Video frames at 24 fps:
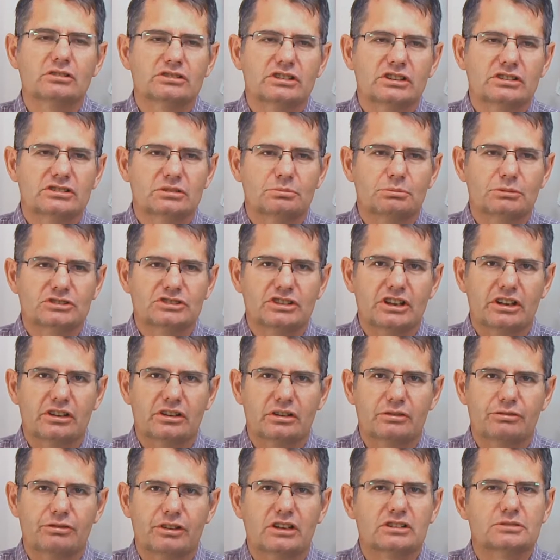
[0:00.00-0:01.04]
Testament
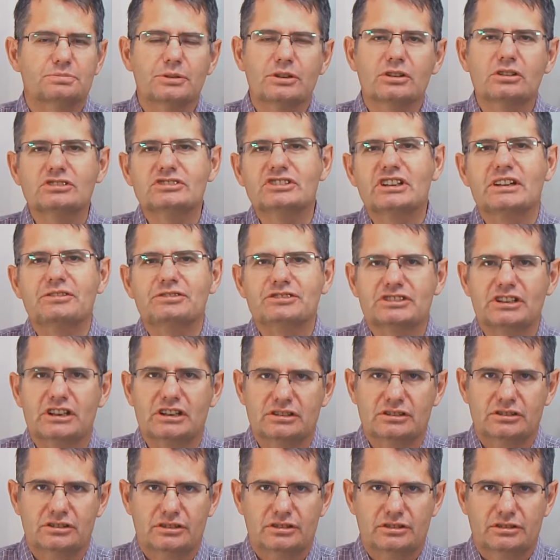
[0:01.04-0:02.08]
sacrifice? Because they've
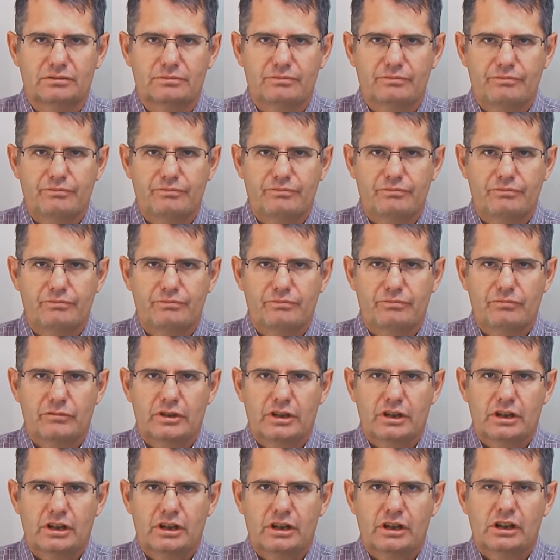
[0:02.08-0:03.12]
sinned.
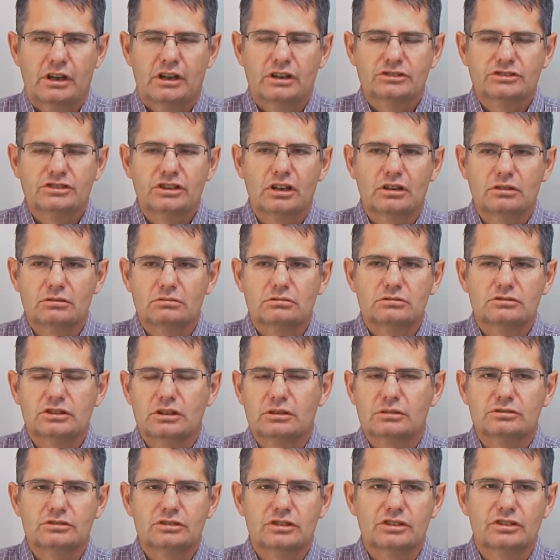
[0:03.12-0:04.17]
So
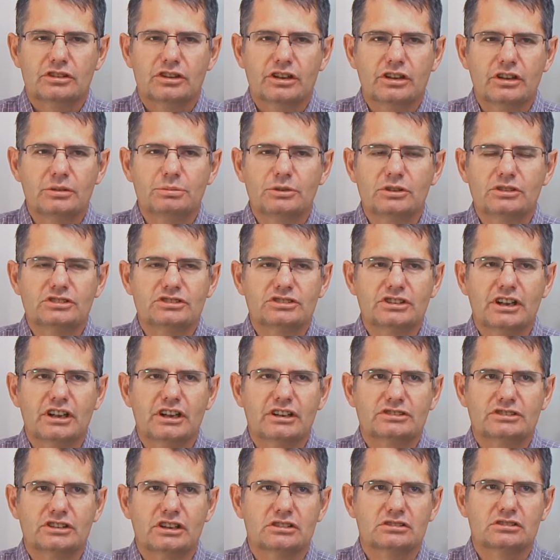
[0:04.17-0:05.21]
the Hebrews
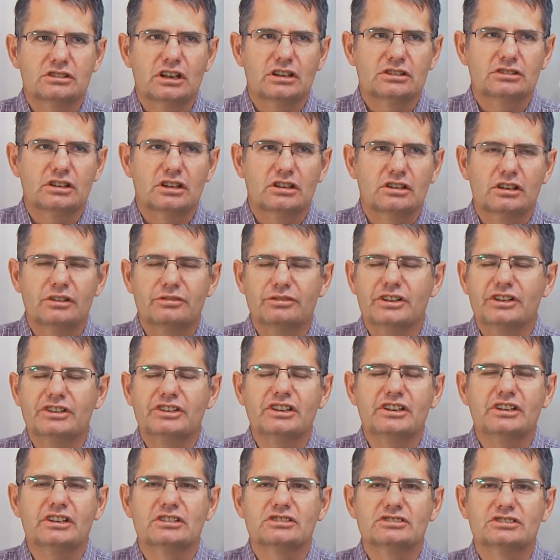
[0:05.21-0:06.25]
says, and
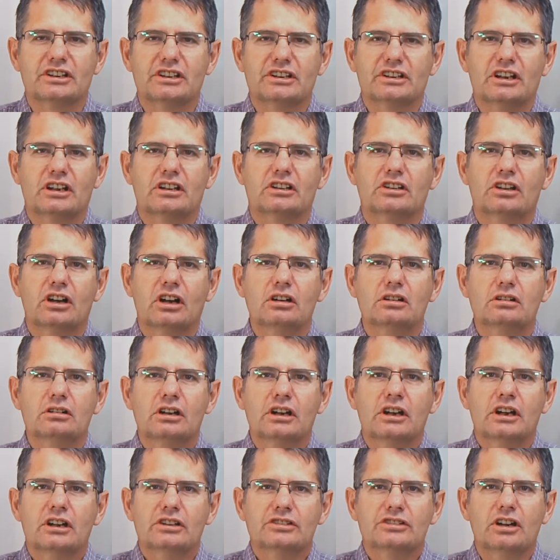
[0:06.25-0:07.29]
Leviticus, there can
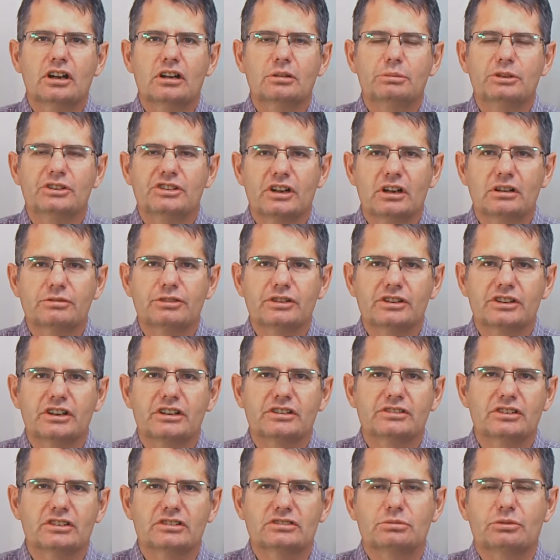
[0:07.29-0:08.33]
be no
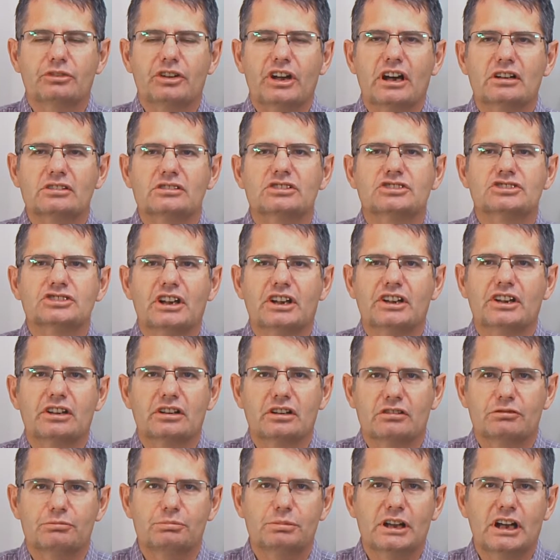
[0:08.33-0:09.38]
forgiveness without the shedding
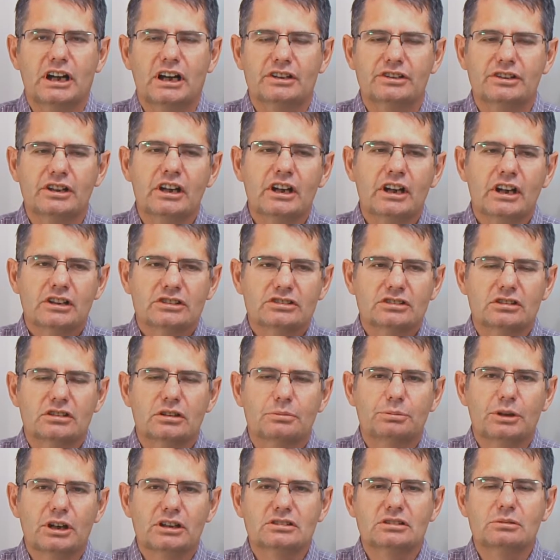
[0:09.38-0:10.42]
of blood. So the
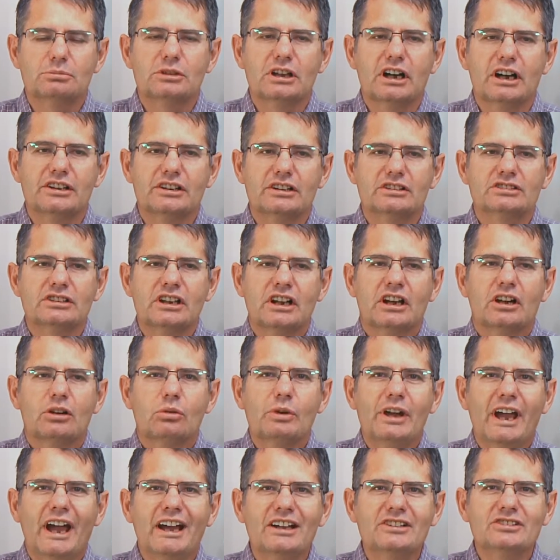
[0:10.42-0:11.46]
bottom line is,
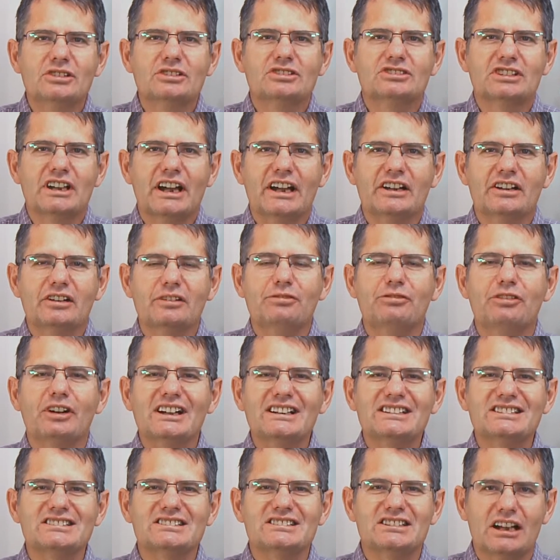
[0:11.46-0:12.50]
we had to
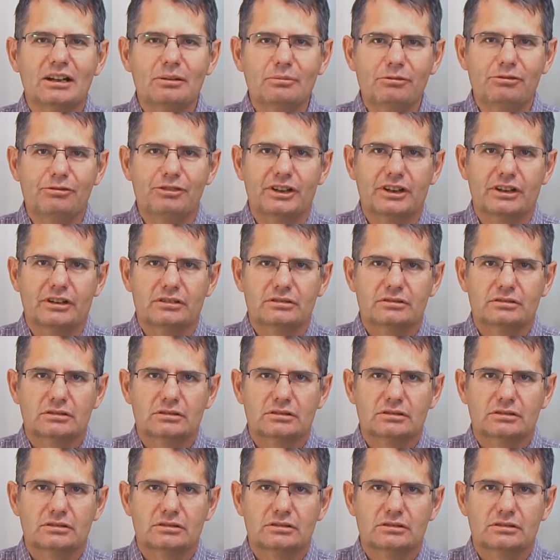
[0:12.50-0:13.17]
sacrifice something